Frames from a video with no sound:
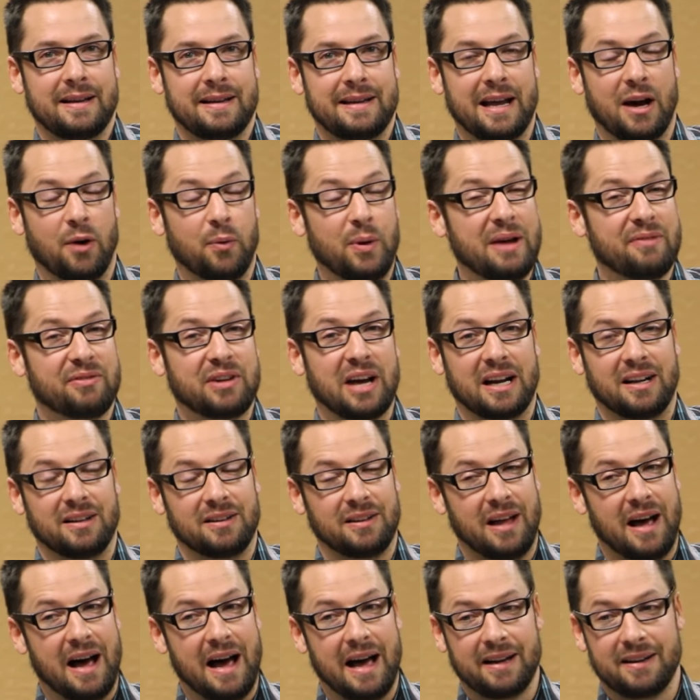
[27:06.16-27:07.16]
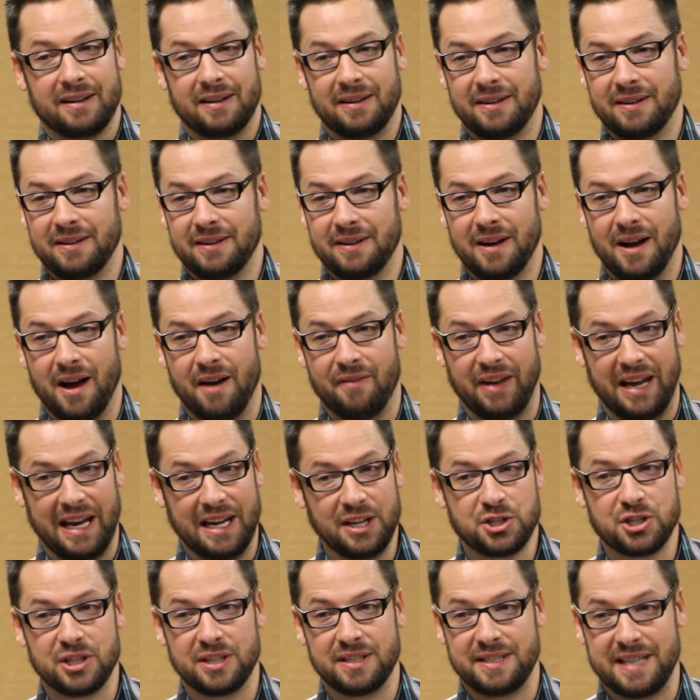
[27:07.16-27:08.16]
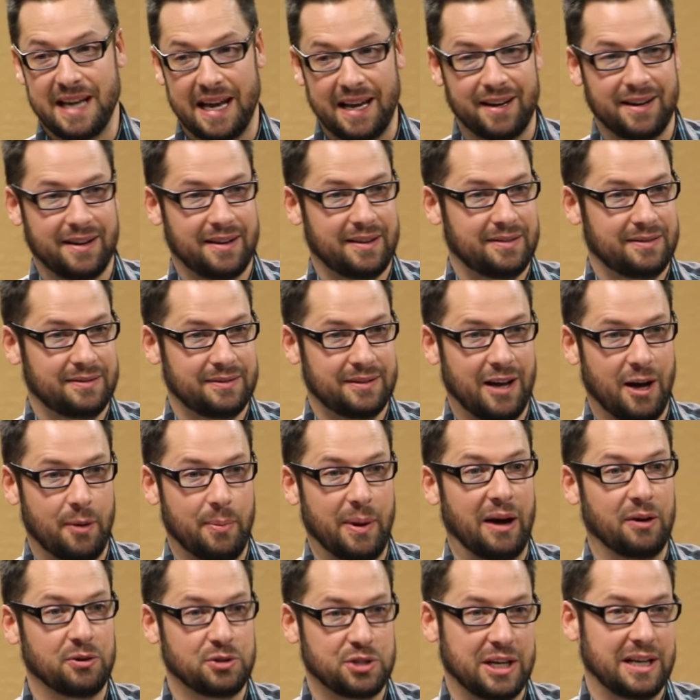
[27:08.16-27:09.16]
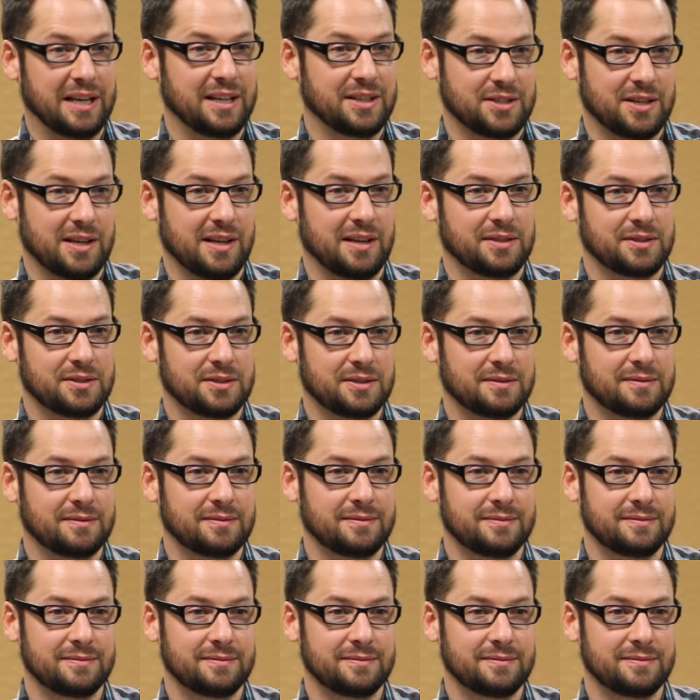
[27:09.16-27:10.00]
Now, we have got a lot of ancient data about Genesis,